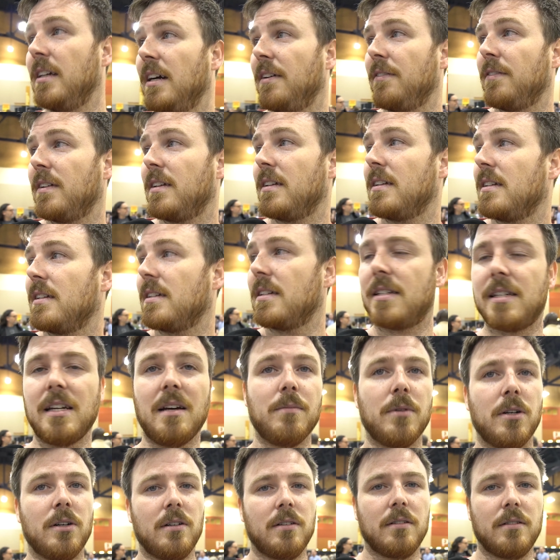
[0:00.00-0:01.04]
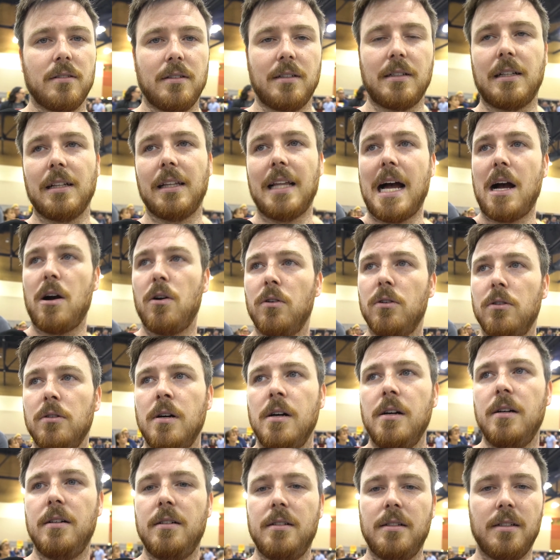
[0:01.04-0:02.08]
You have Summer Glau
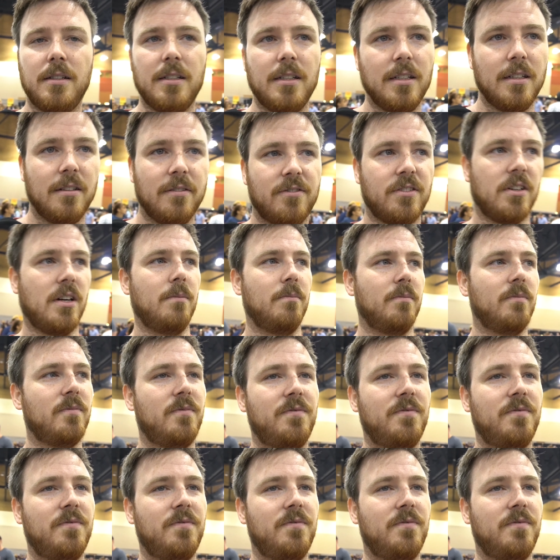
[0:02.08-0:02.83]
yeah. from